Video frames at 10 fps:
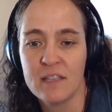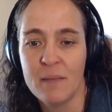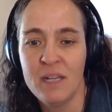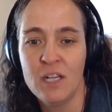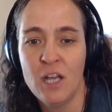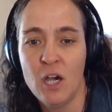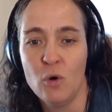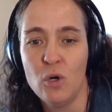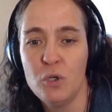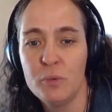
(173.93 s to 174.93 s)
Let me
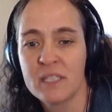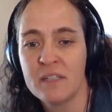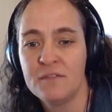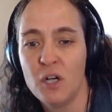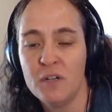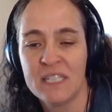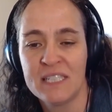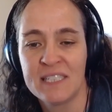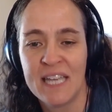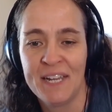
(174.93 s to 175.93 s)
know who was involved
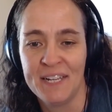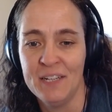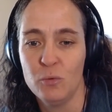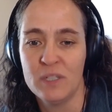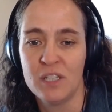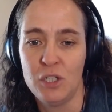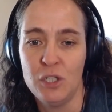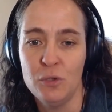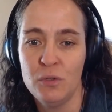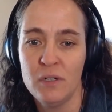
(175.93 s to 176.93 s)
in setting it. Was it
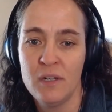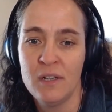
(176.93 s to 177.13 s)
you?